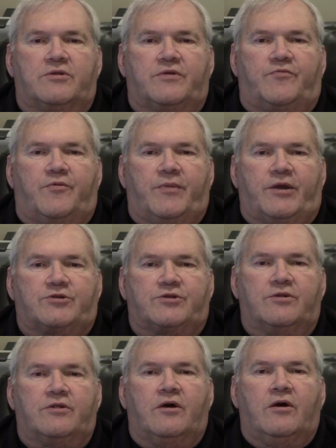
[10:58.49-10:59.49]
the
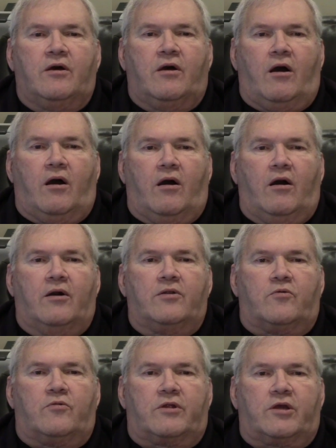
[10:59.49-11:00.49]
information on
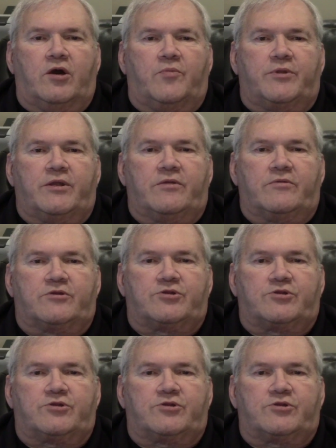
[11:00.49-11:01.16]
or accompanying the